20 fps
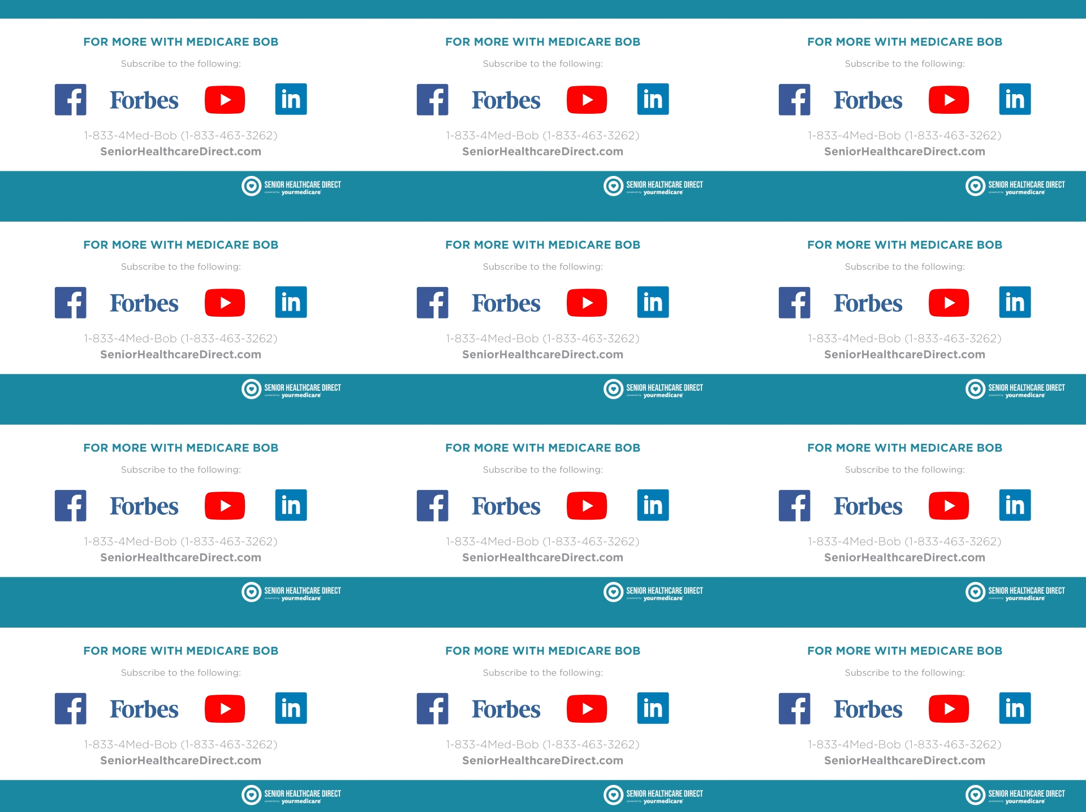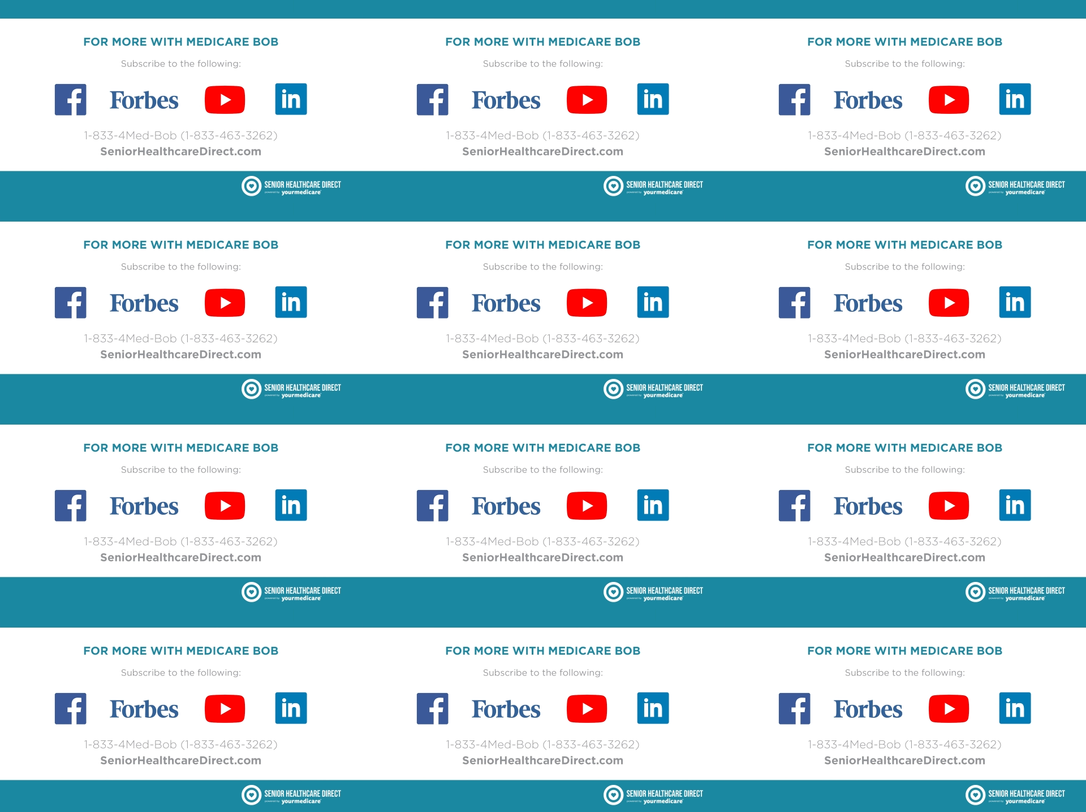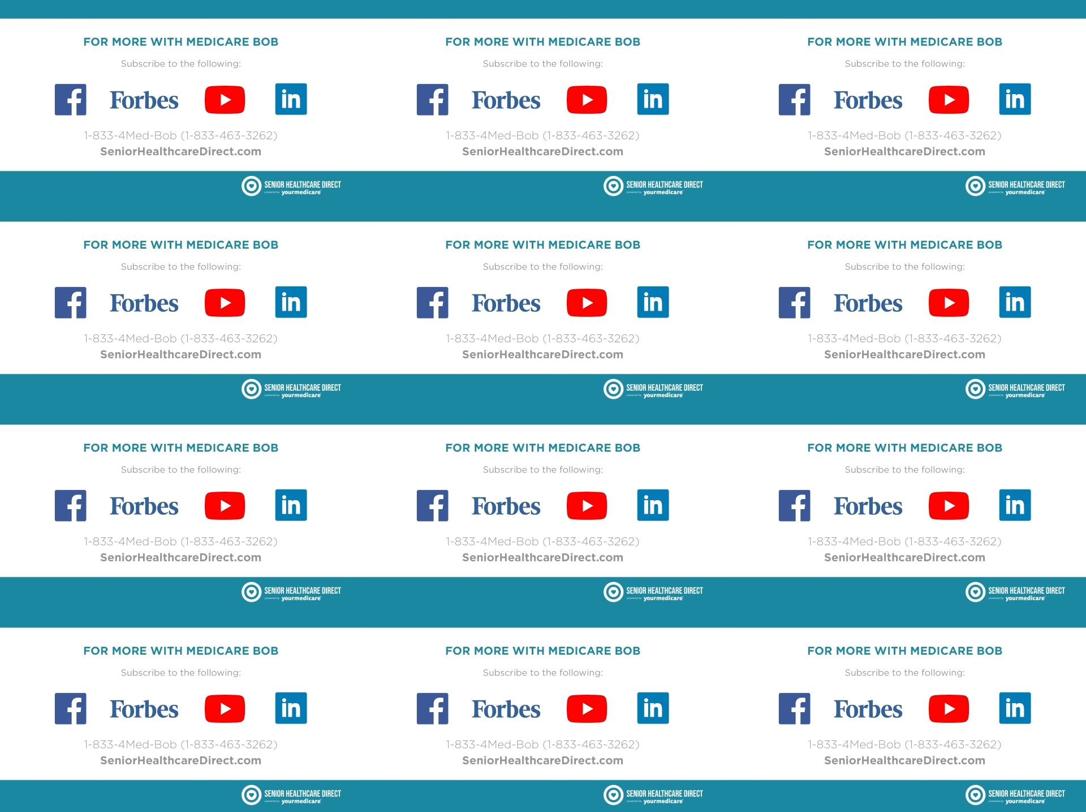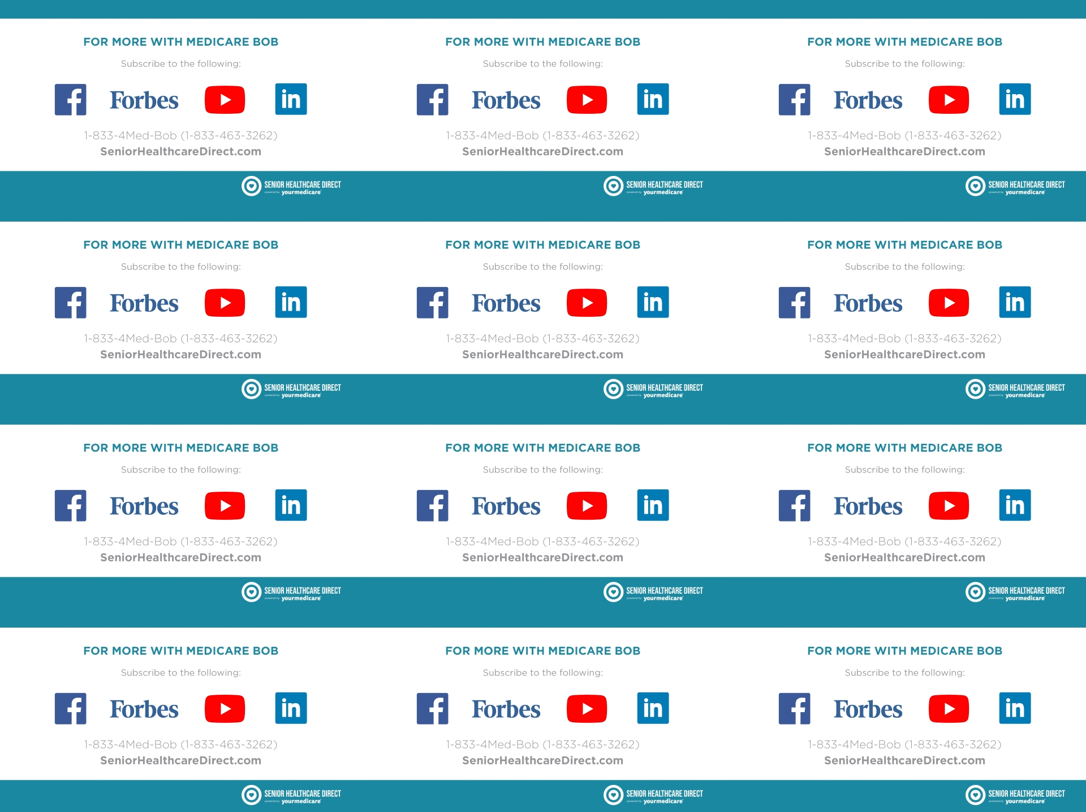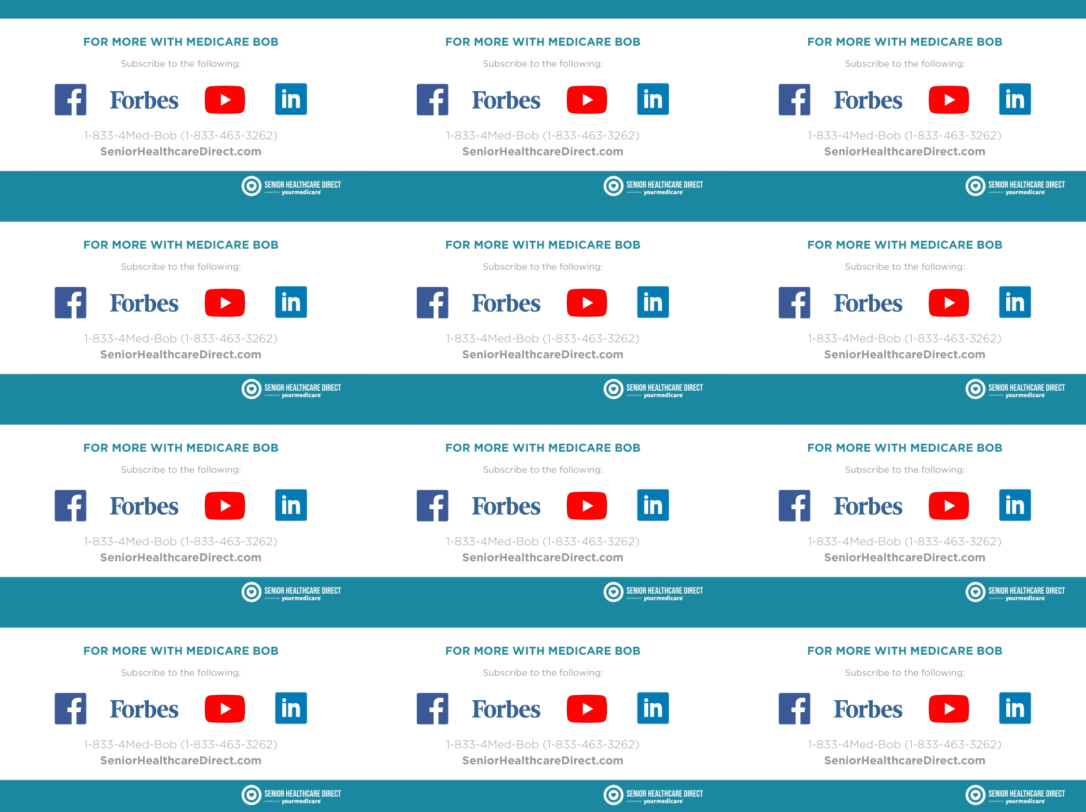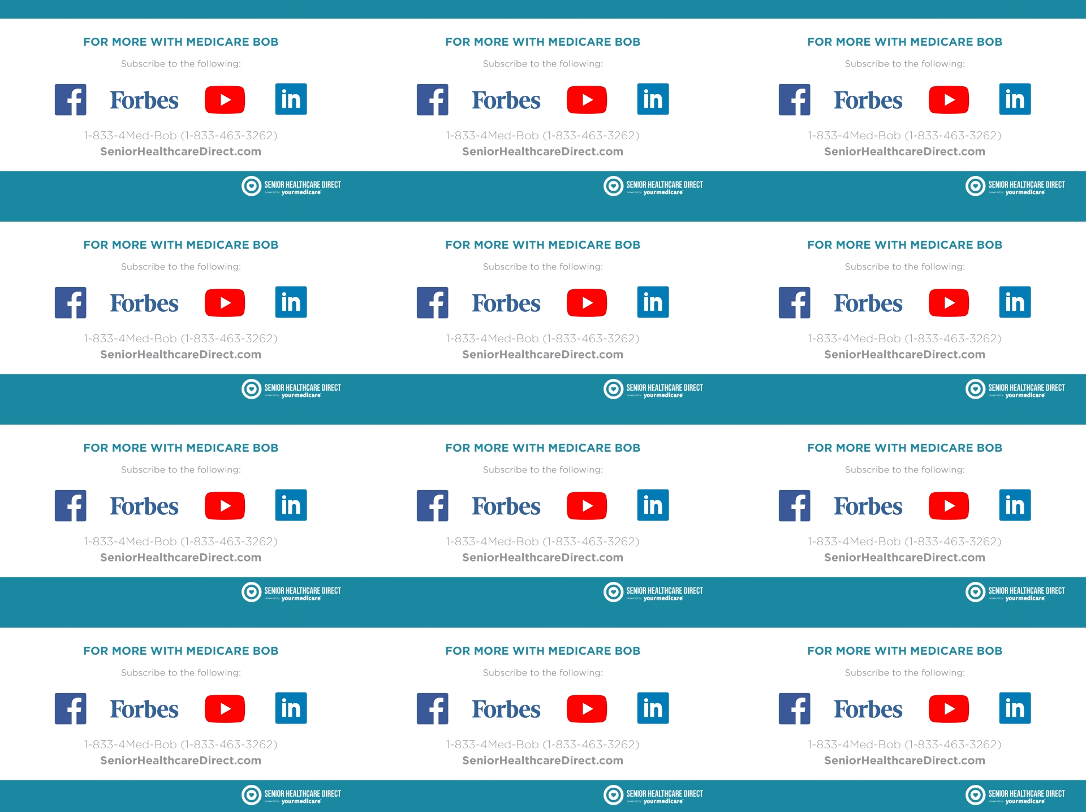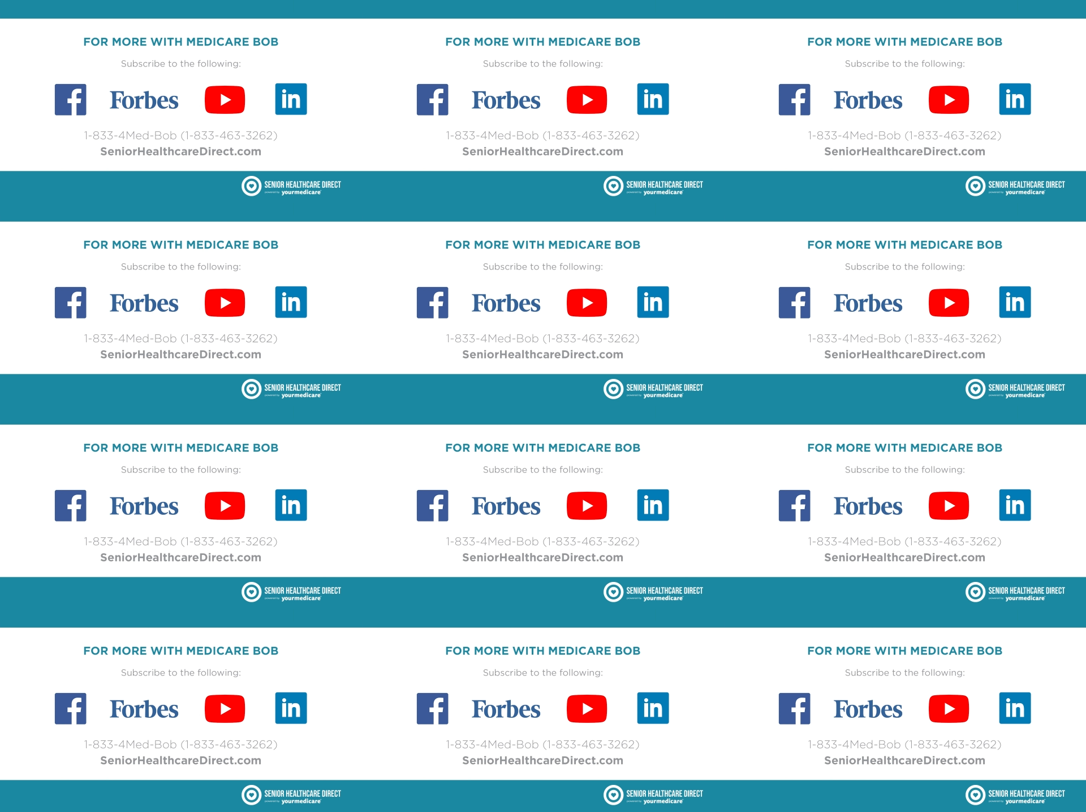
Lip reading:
Nobody's mouth can be seen.